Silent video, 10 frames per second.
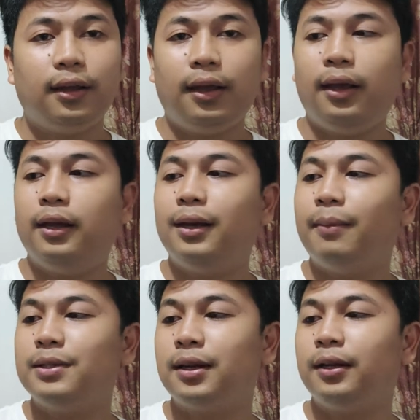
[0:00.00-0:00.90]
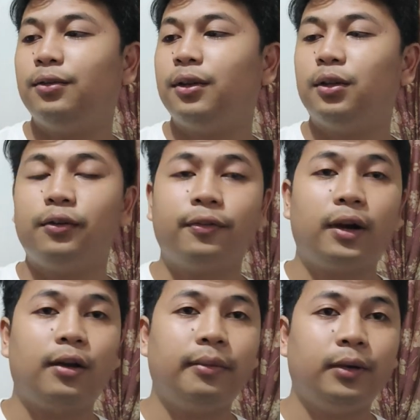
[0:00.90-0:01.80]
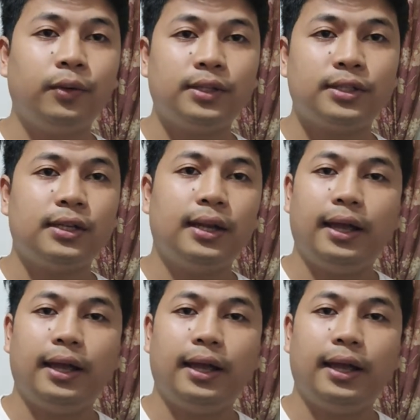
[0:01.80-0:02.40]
And namaserate ko na to for how many weeks.